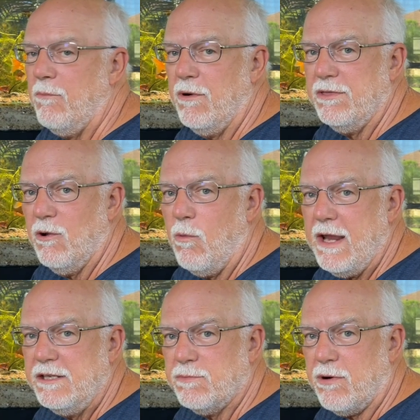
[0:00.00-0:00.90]
with the
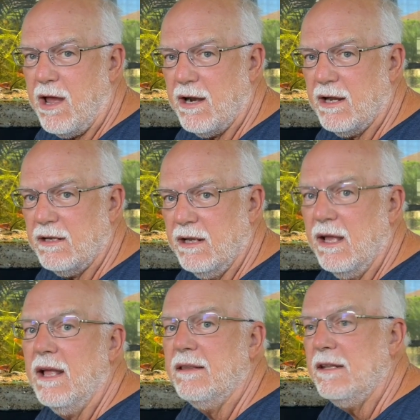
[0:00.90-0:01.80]
waste product
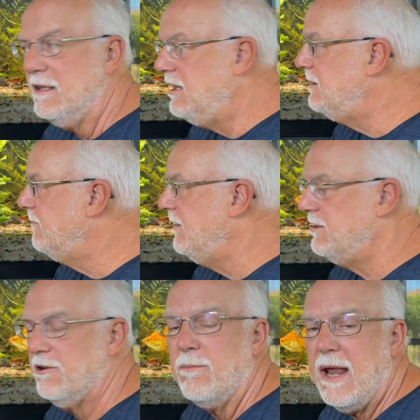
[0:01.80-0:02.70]
that these
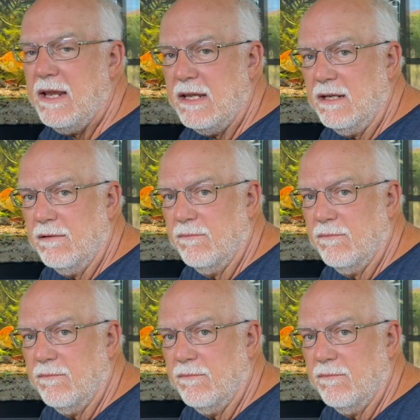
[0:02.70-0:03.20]
fish are making.